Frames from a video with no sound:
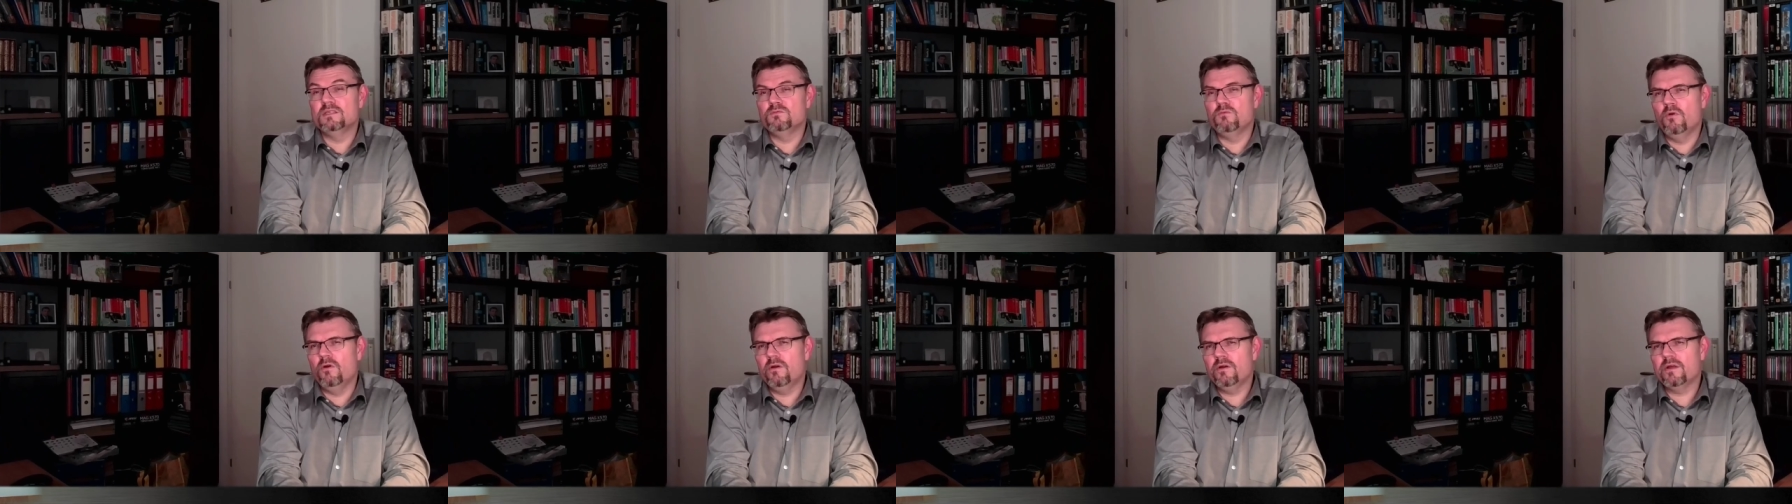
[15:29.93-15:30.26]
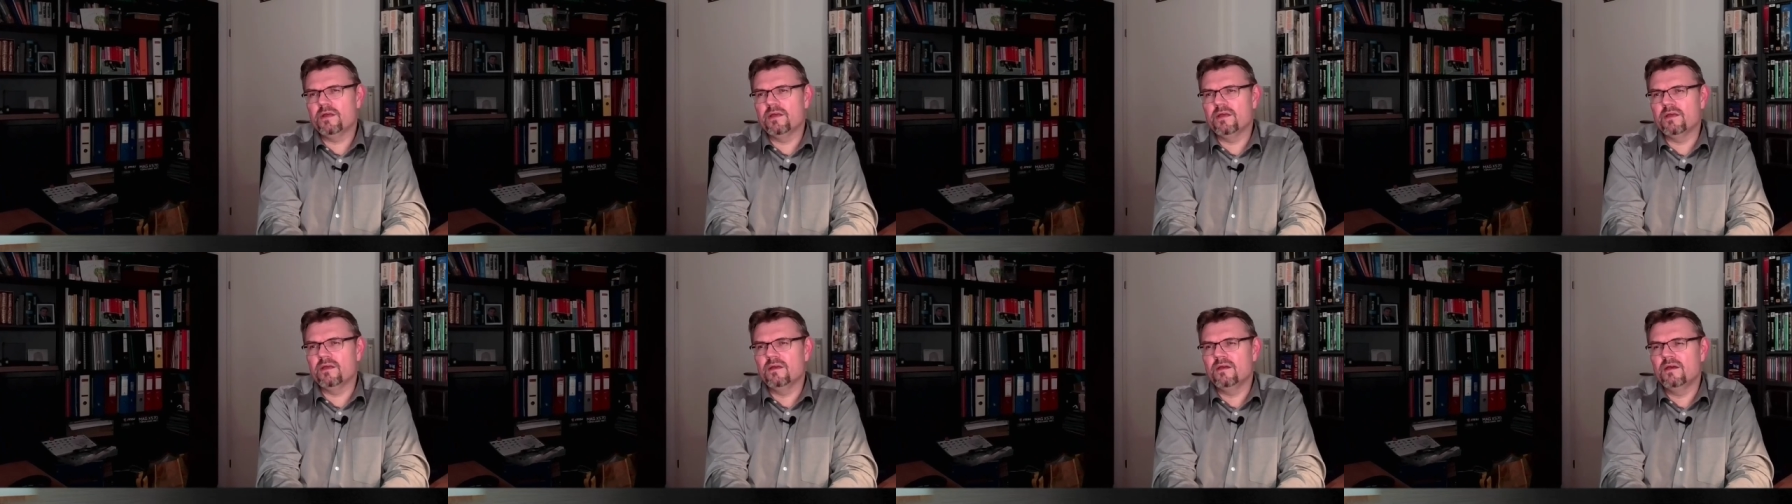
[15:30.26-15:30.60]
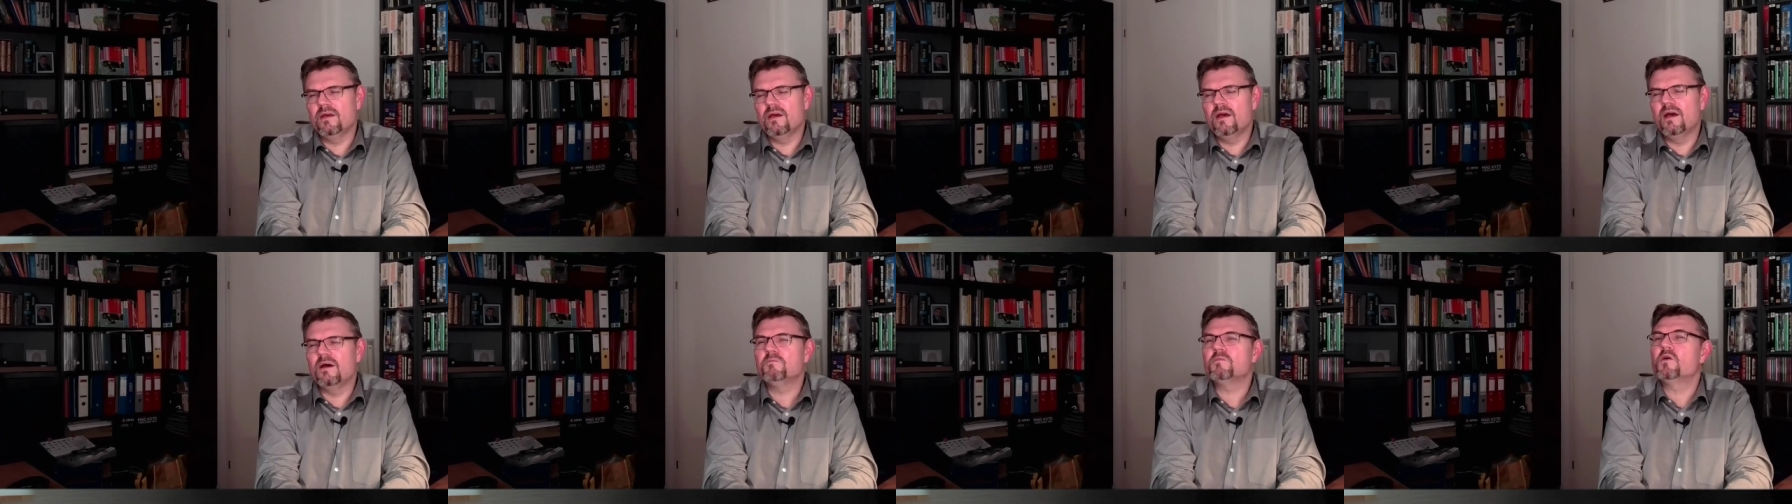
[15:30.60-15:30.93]
working
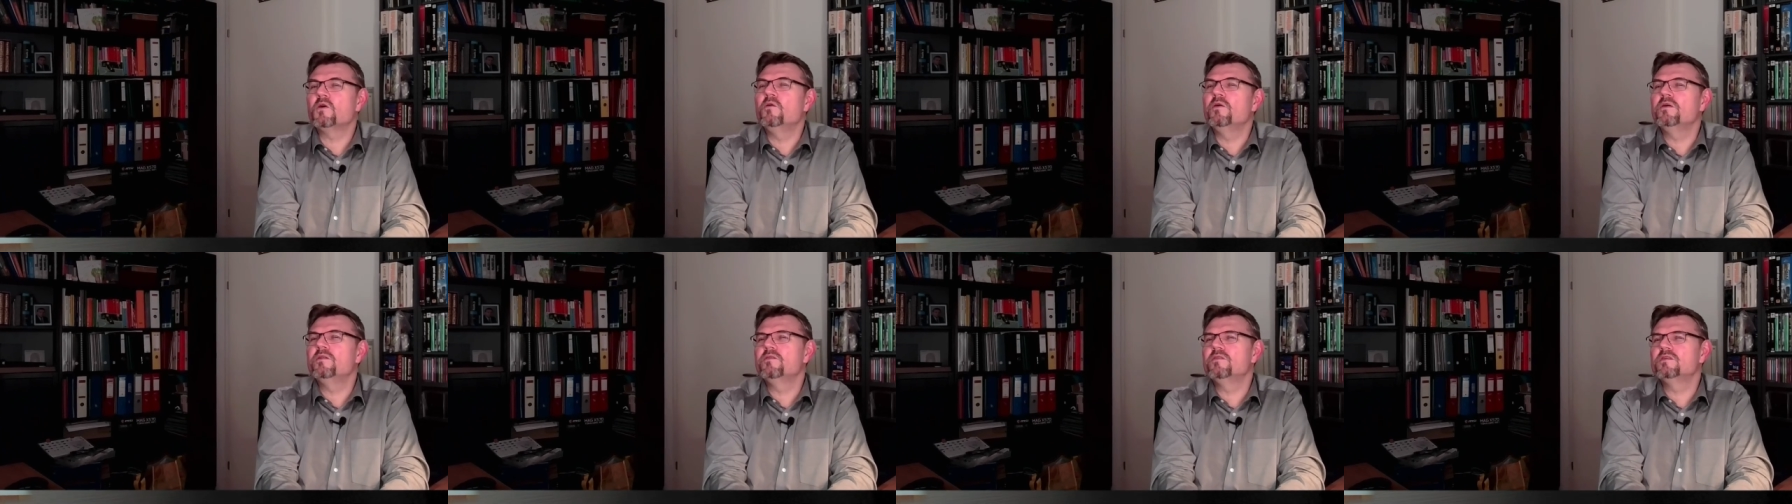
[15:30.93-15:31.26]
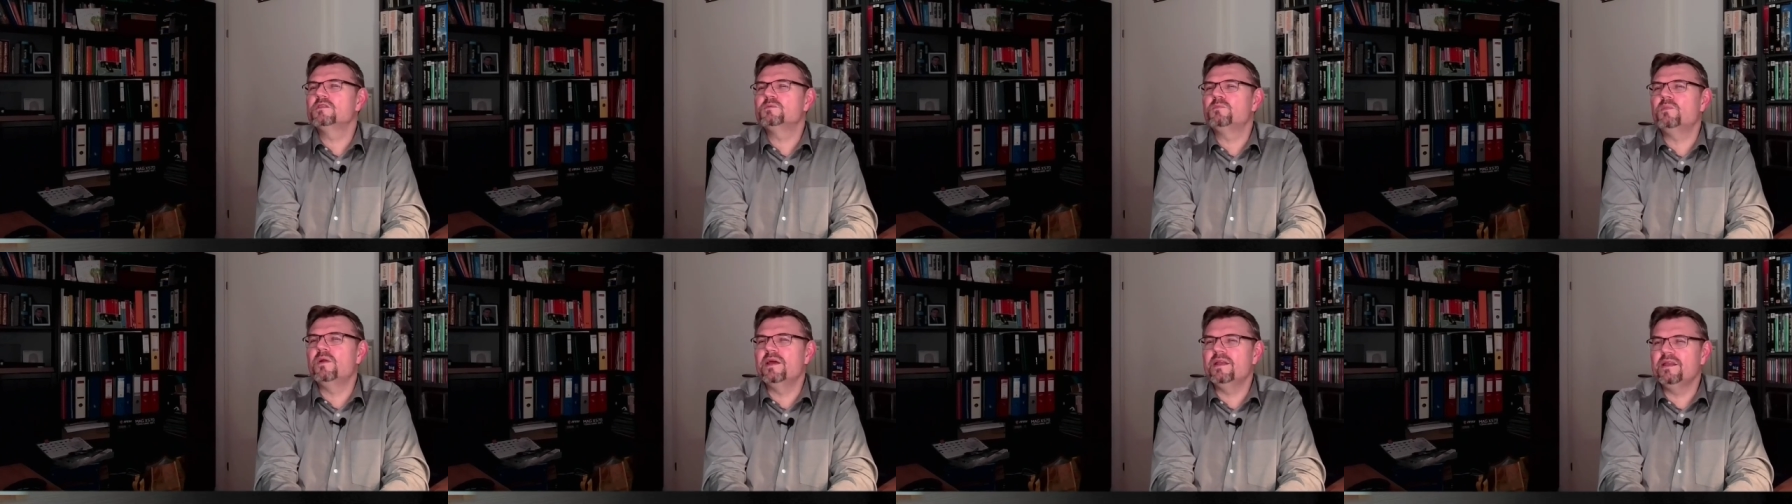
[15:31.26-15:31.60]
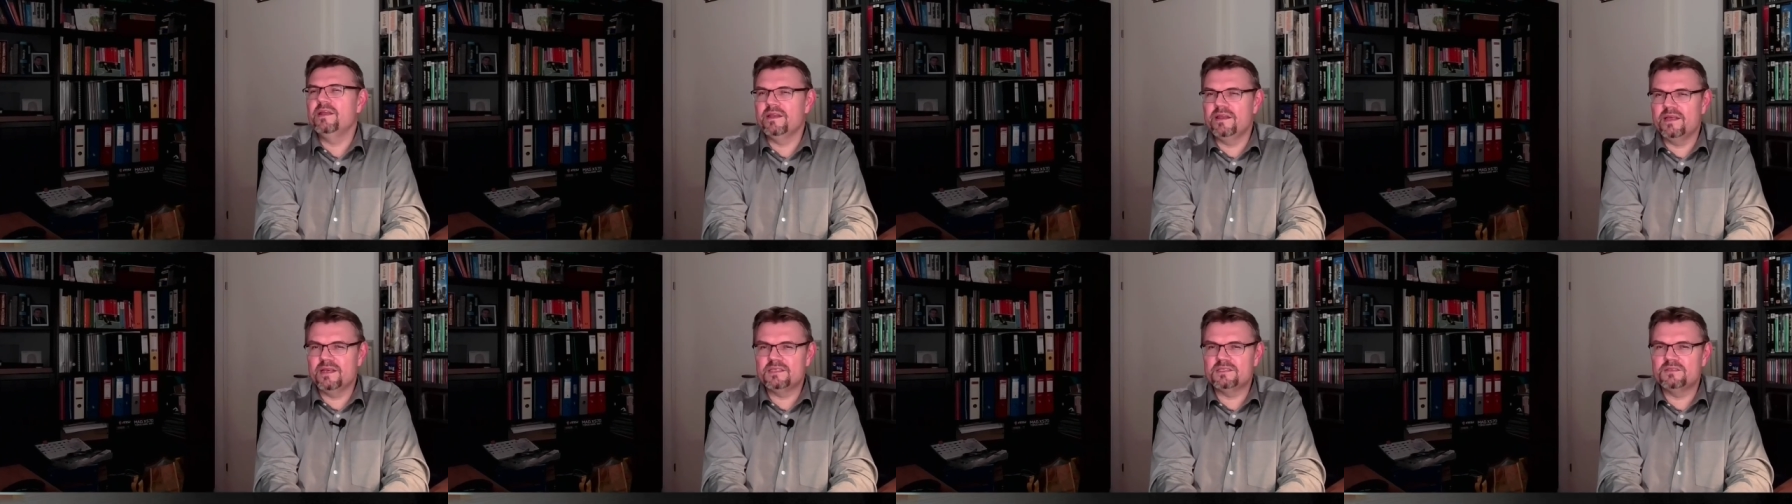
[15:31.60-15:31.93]
going to explain
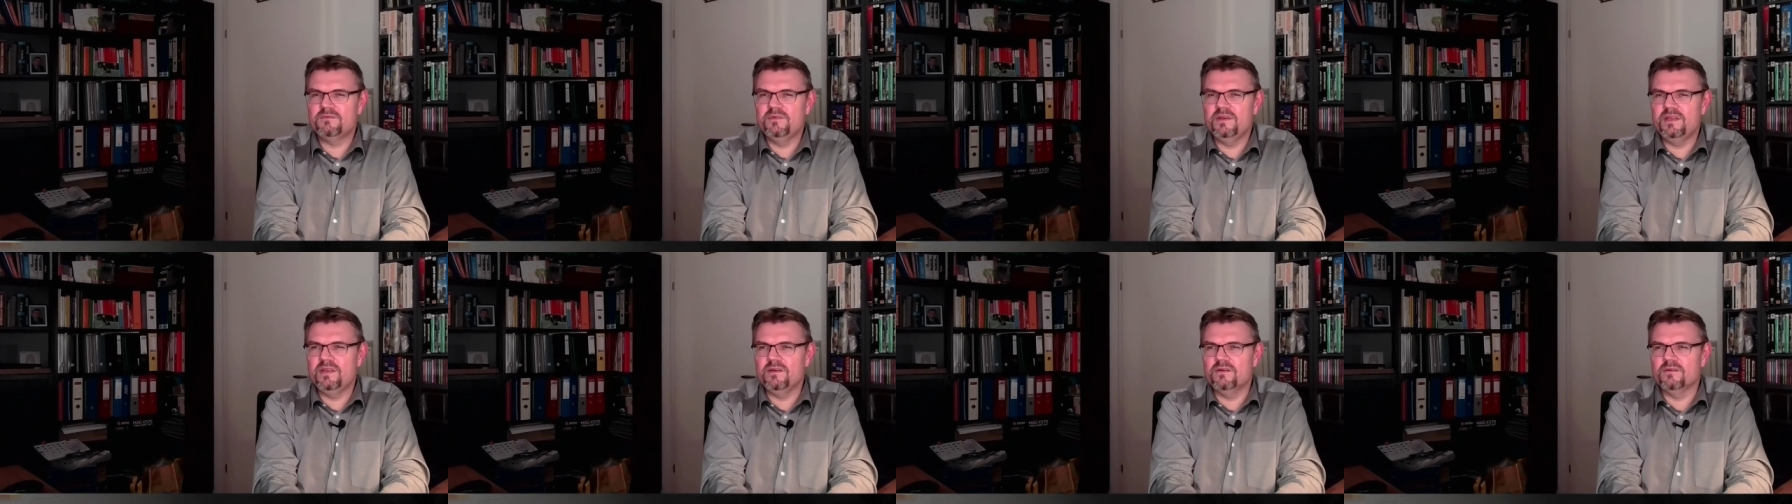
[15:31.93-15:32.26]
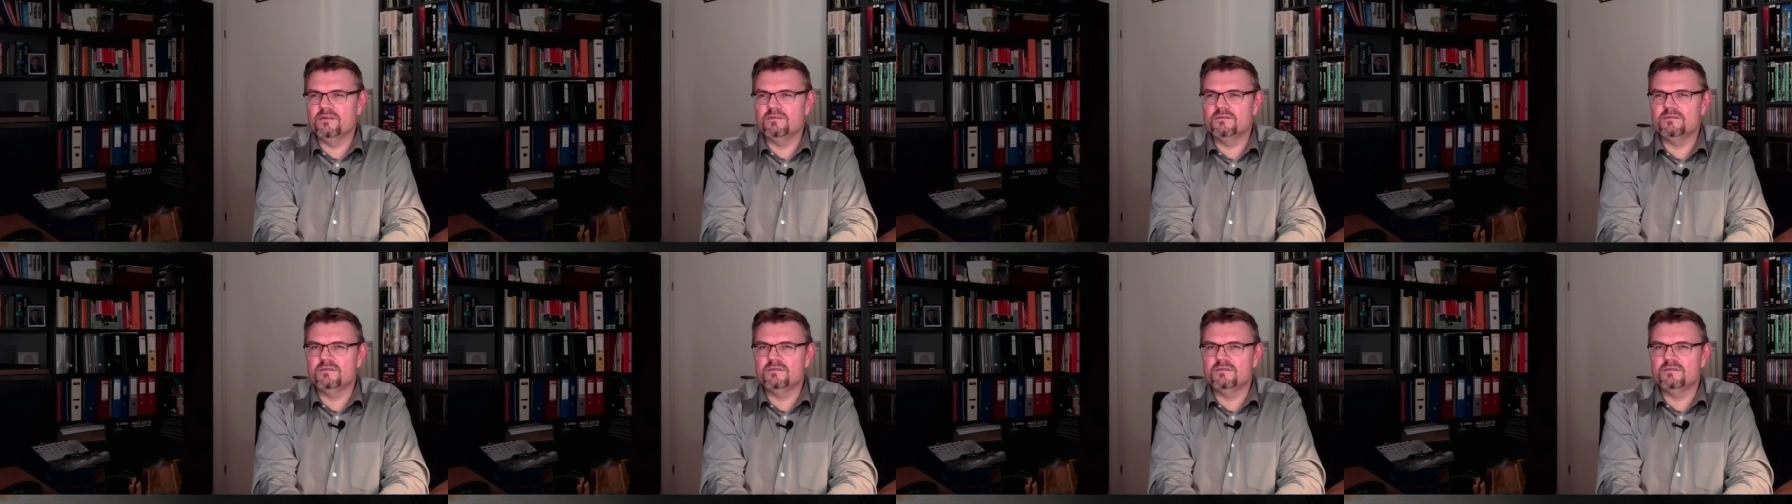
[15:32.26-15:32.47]
in next video.